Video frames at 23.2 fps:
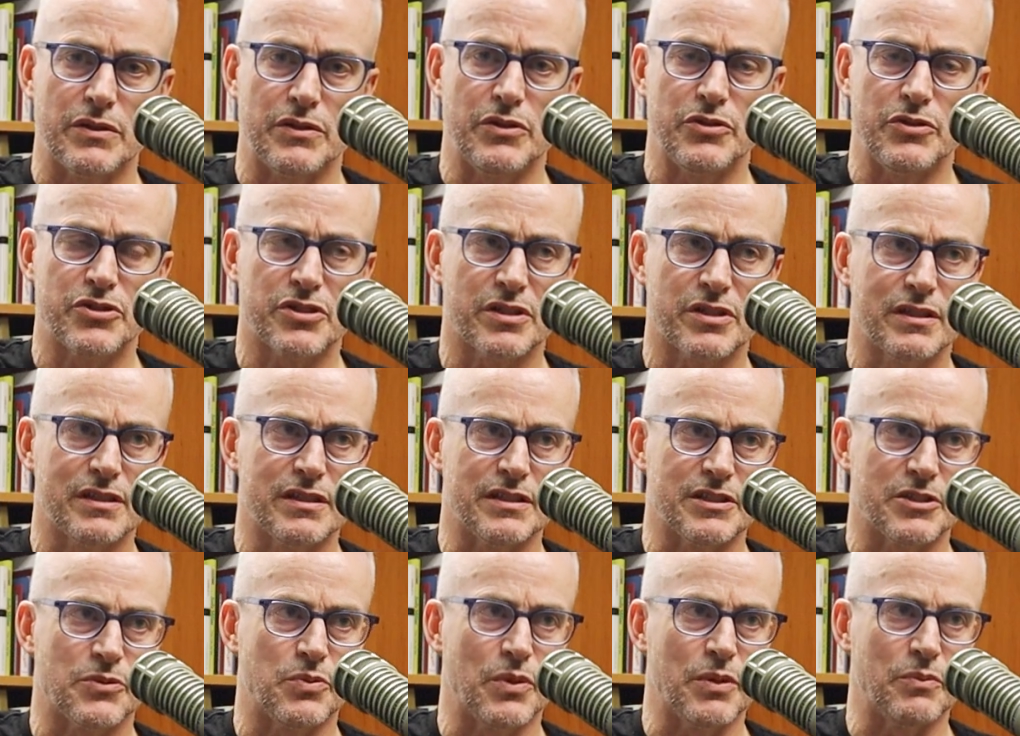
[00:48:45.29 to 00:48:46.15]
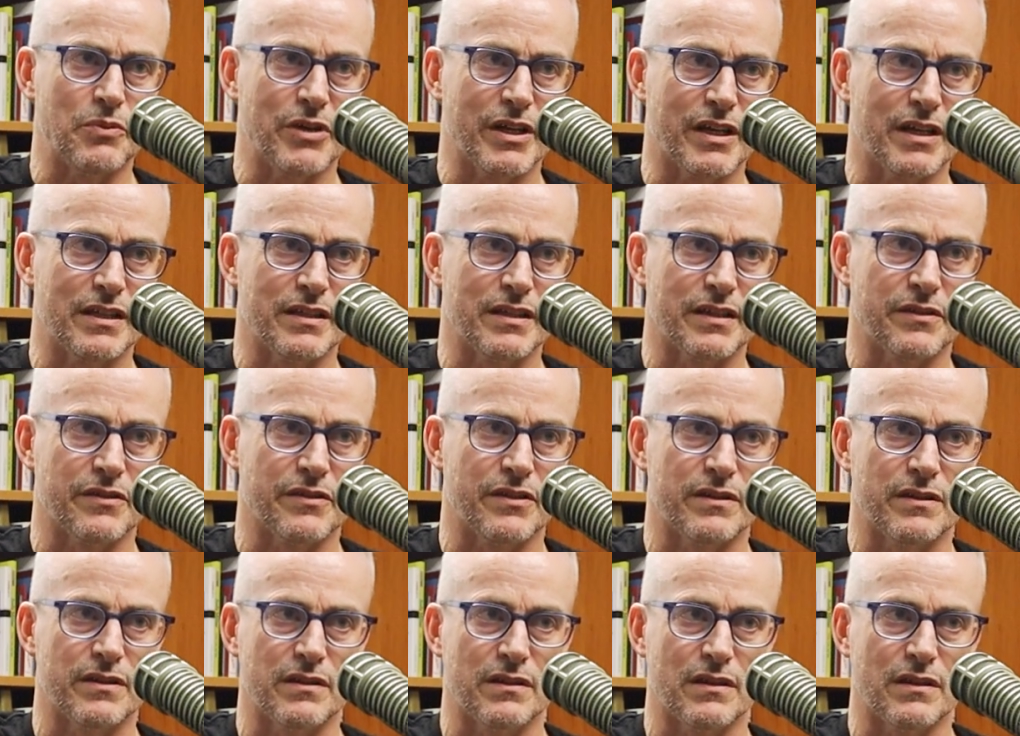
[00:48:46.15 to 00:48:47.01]
usually it's when we're
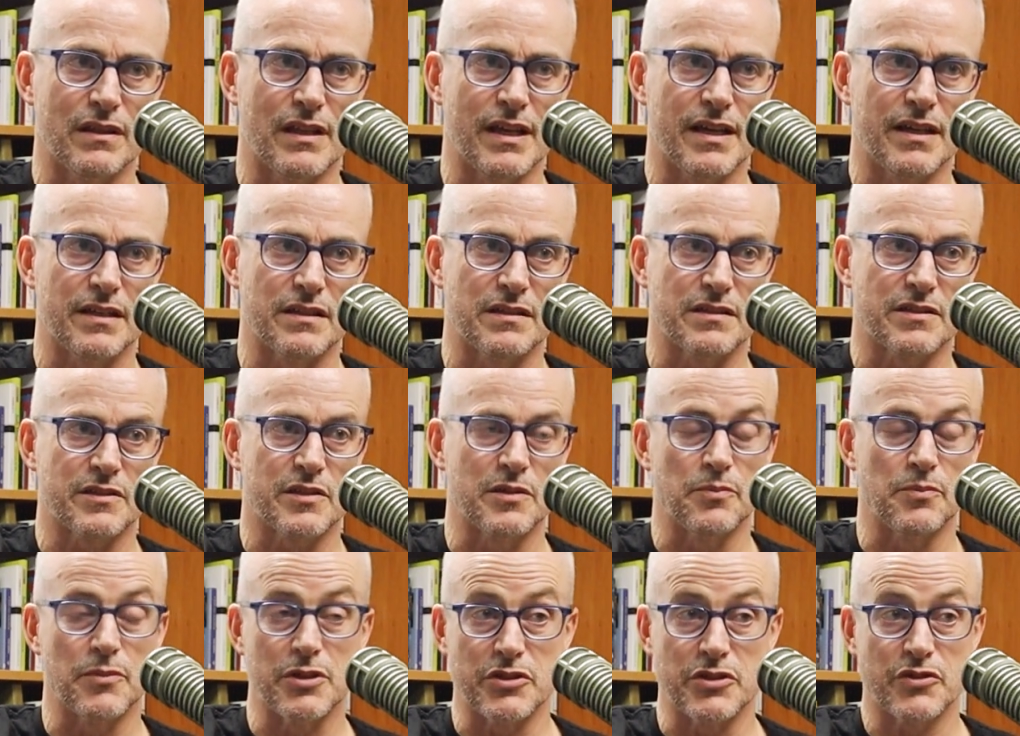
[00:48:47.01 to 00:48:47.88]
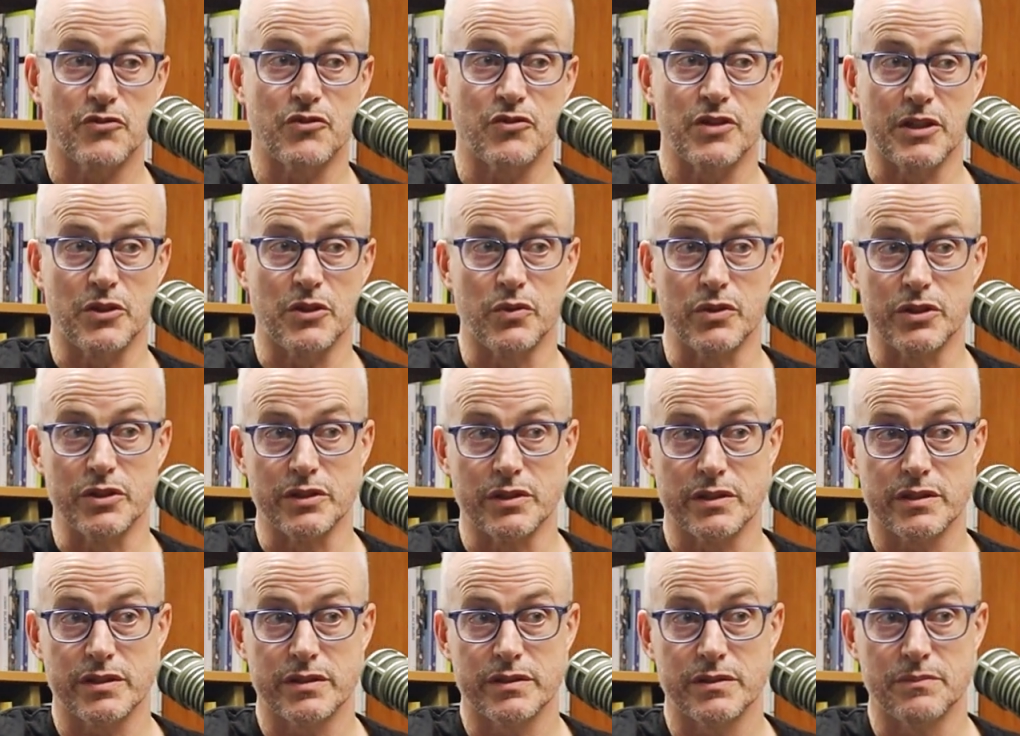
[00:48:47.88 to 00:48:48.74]
getting the loudest and most
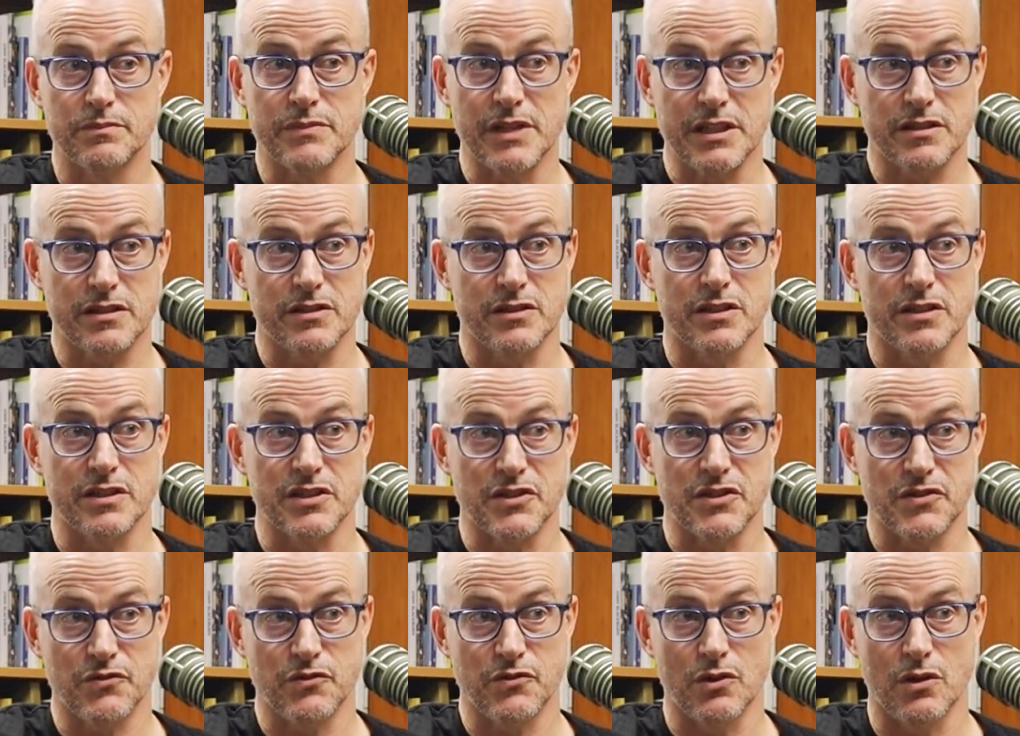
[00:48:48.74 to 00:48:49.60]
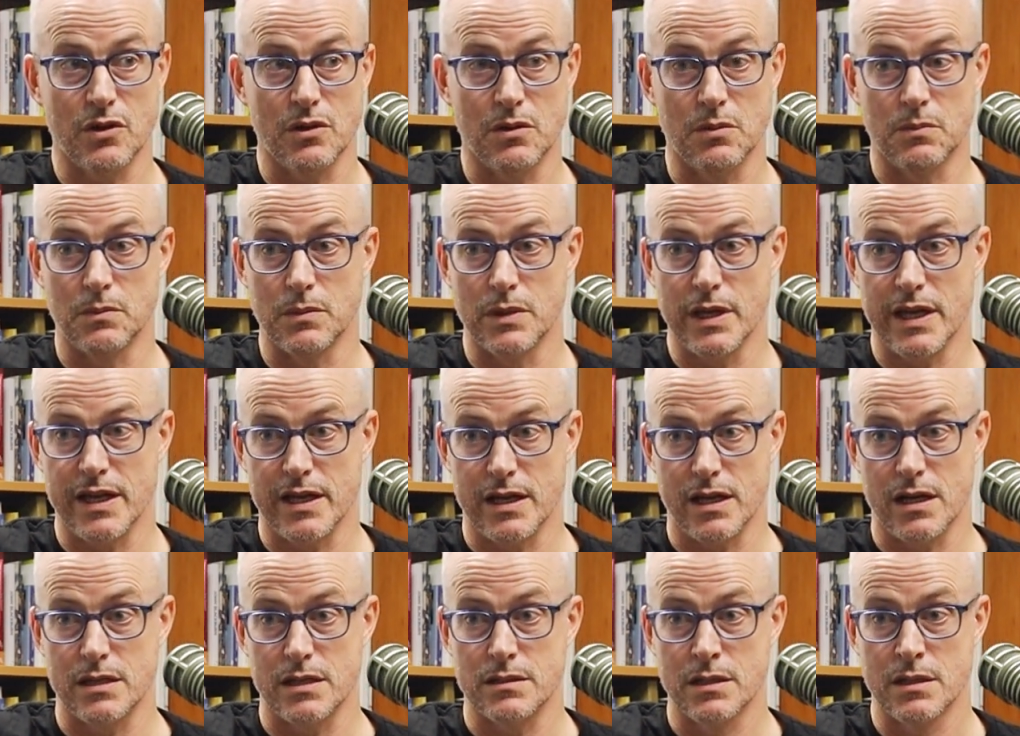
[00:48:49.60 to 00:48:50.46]
frequent messages from
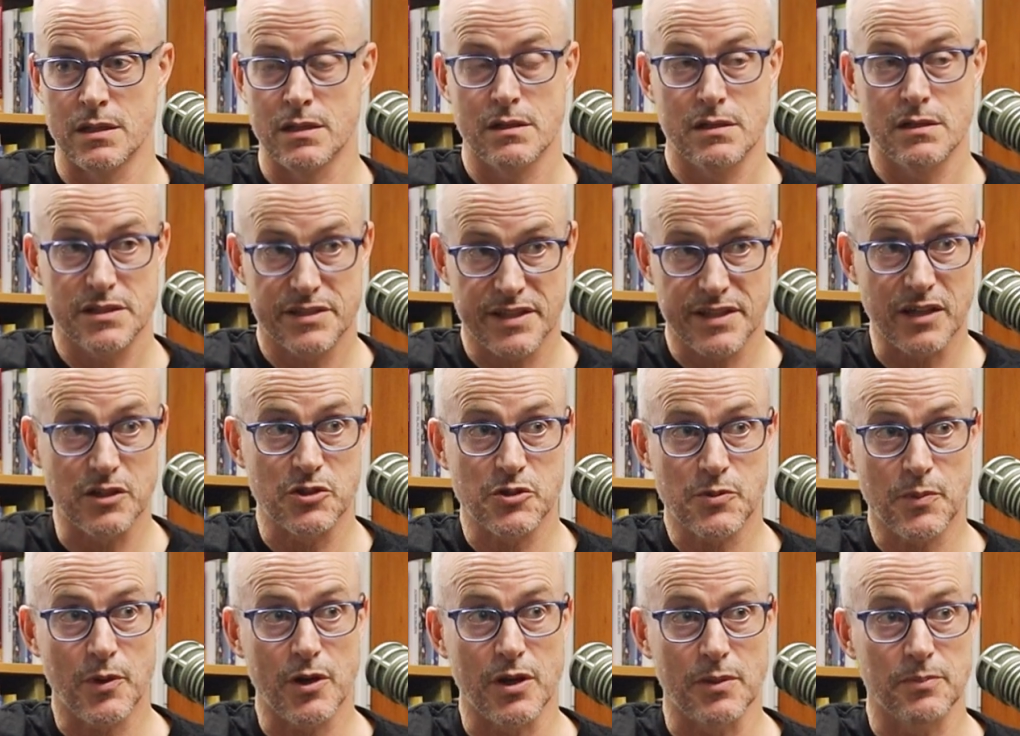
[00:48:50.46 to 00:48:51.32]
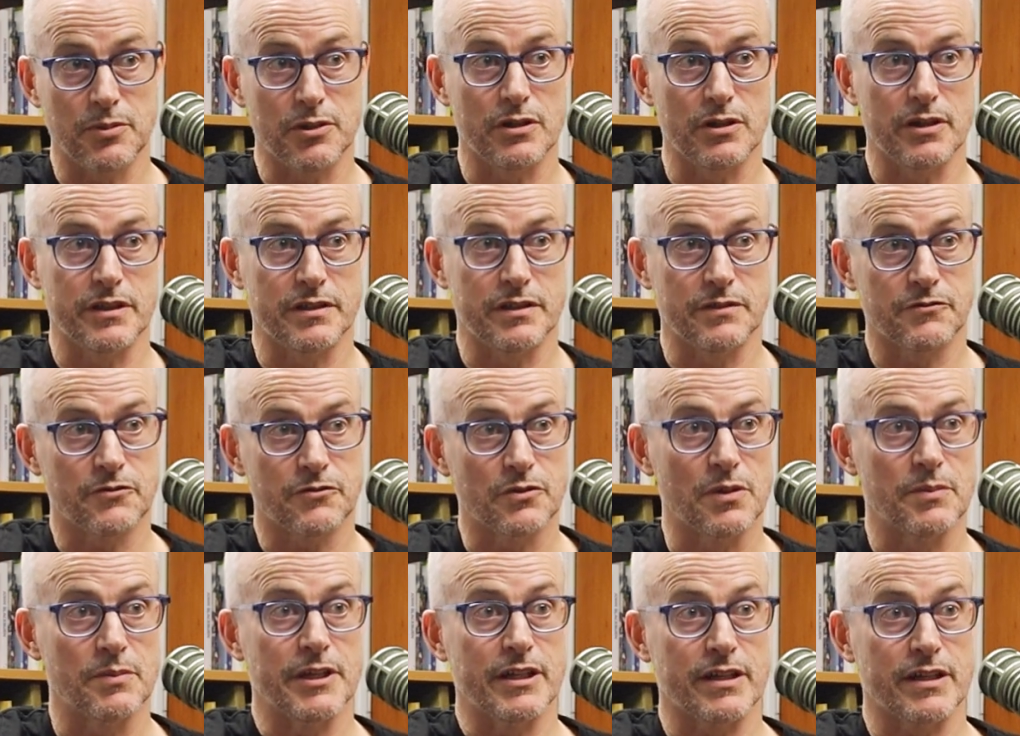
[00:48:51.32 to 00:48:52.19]
our sales pipeline
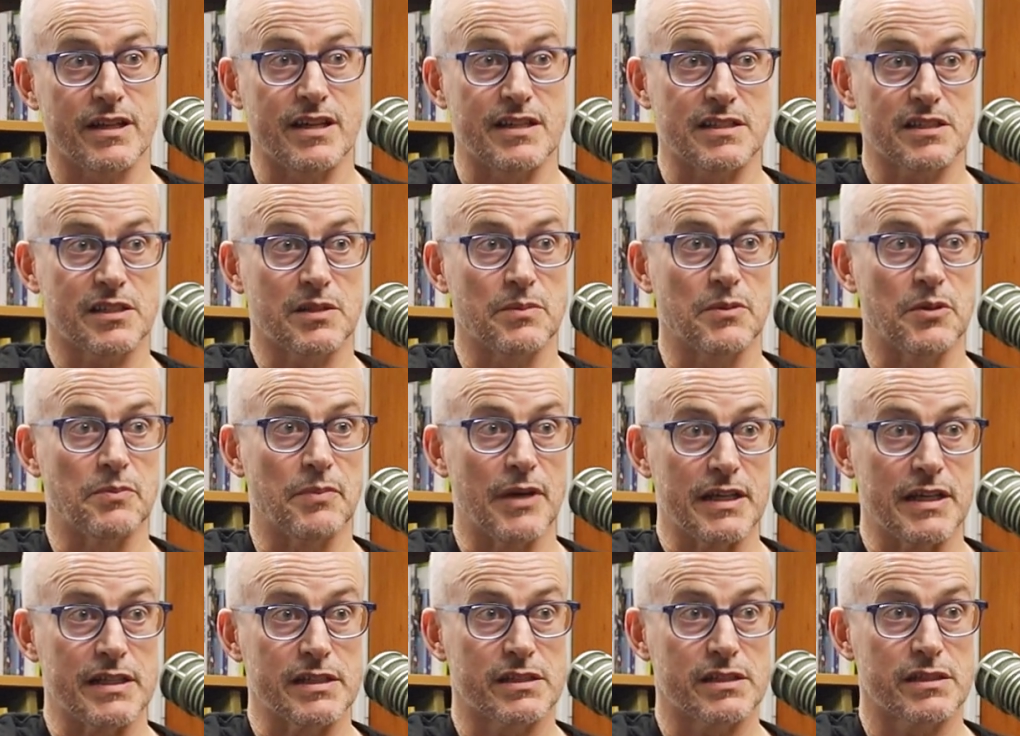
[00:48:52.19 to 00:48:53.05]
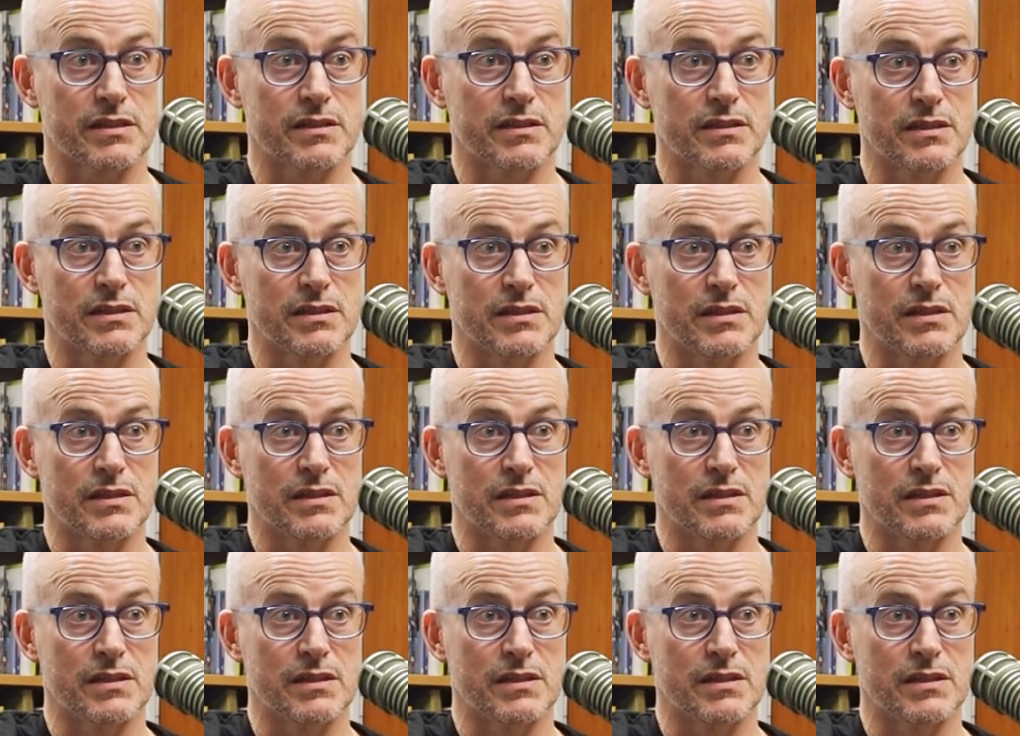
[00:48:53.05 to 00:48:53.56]
and from our customer base